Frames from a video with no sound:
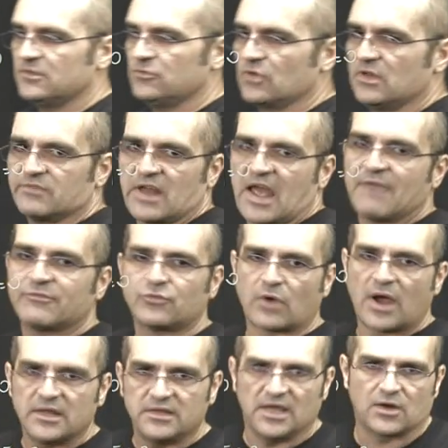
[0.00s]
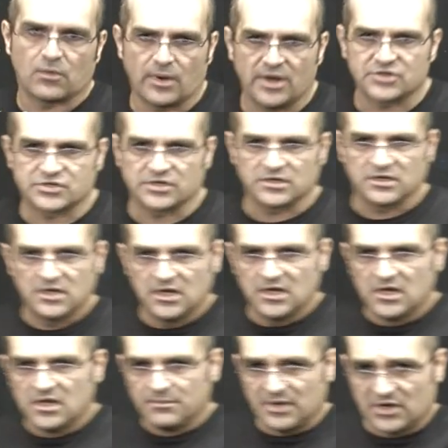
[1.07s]
you don't even have to write the equation,
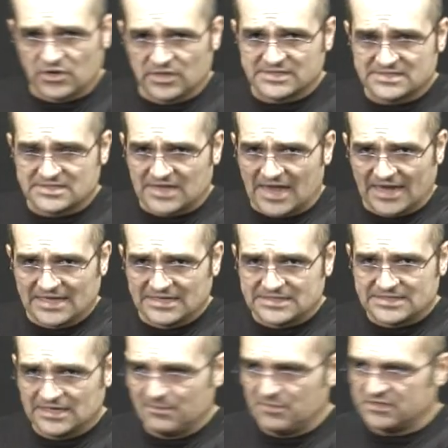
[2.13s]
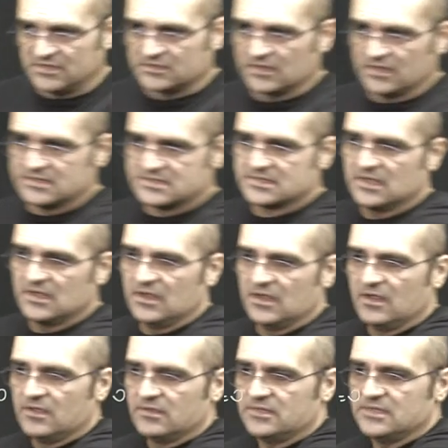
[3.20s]
because I can tell immediately
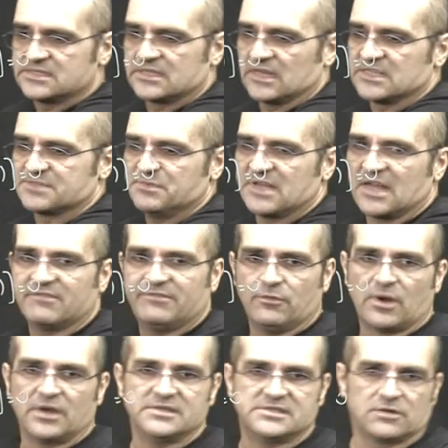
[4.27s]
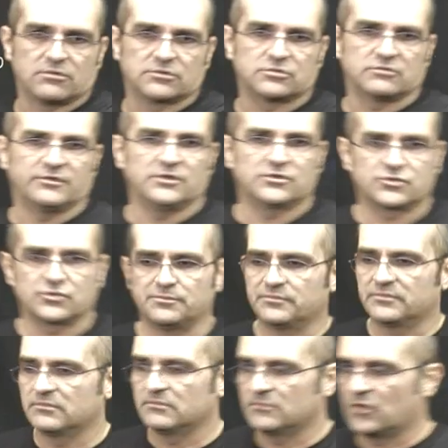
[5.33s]
this tells me that V1 is equal to V2,